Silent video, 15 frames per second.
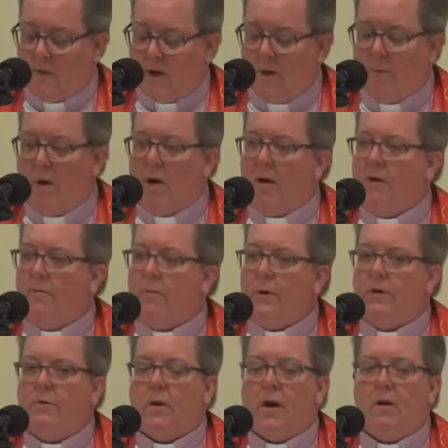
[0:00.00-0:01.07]
how about it if we
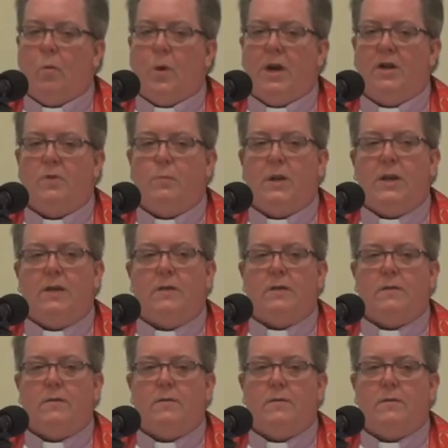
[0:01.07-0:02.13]
try to wage
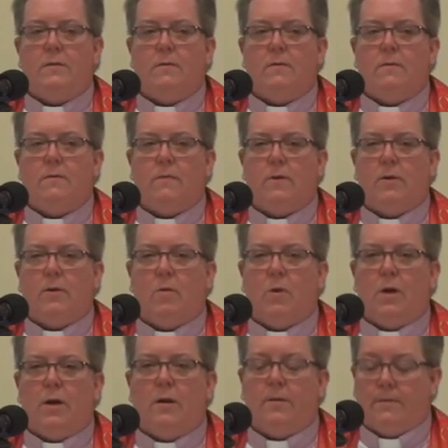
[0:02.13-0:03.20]
peace for a little
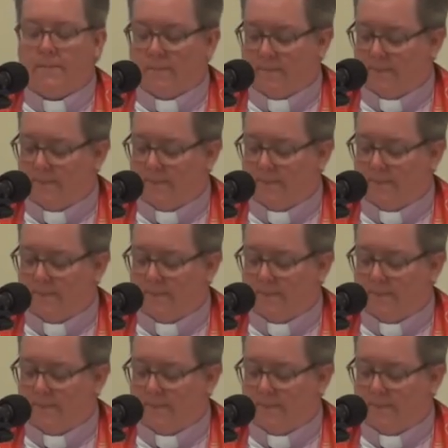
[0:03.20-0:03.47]
while?